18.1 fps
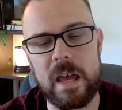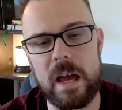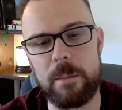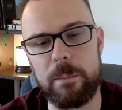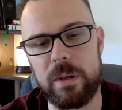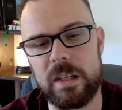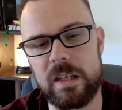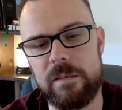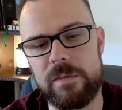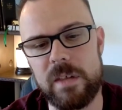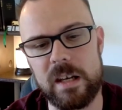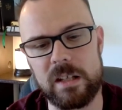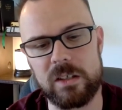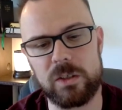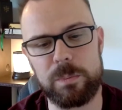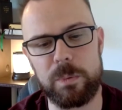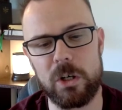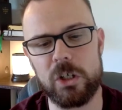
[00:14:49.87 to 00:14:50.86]
I believe that
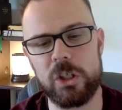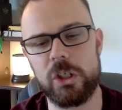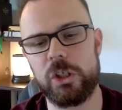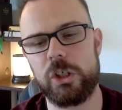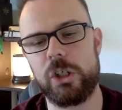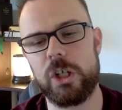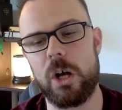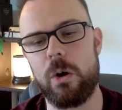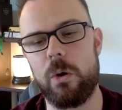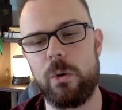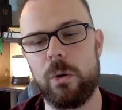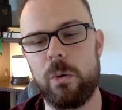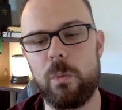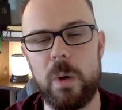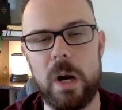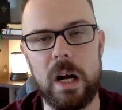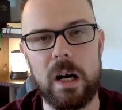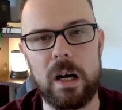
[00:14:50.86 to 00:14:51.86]
as Spurgeon showed,
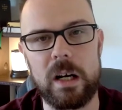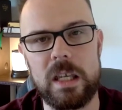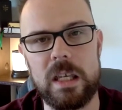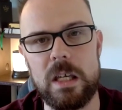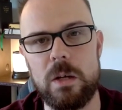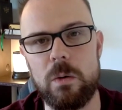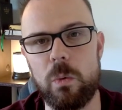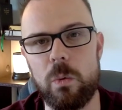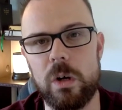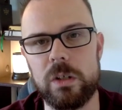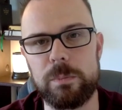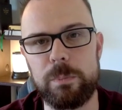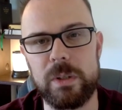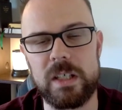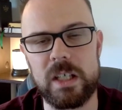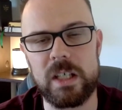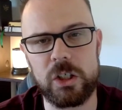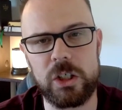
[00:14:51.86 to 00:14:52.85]
where he was
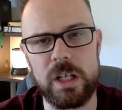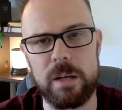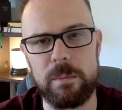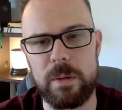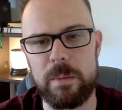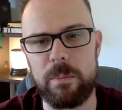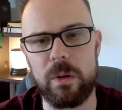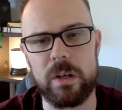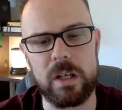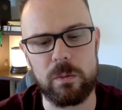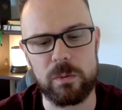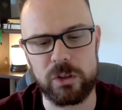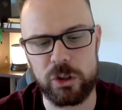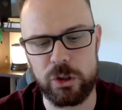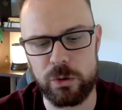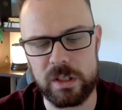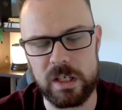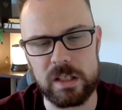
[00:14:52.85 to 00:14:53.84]
petitioning people and he
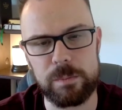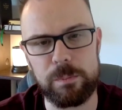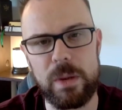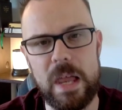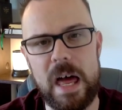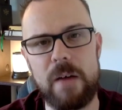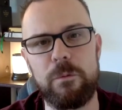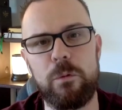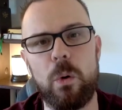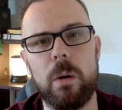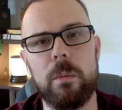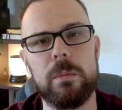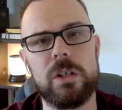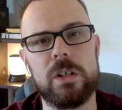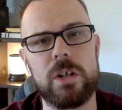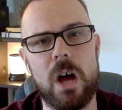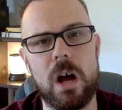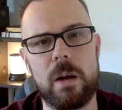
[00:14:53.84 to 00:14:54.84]
was using his platform
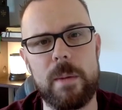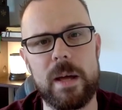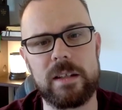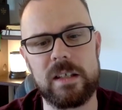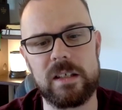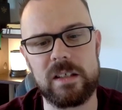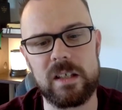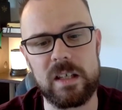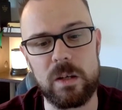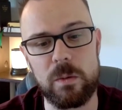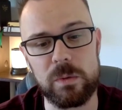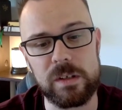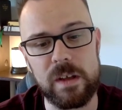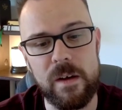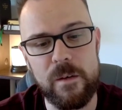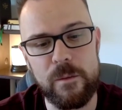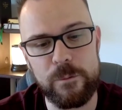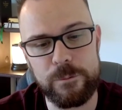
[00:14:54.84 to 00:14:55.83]
to talk about this and he was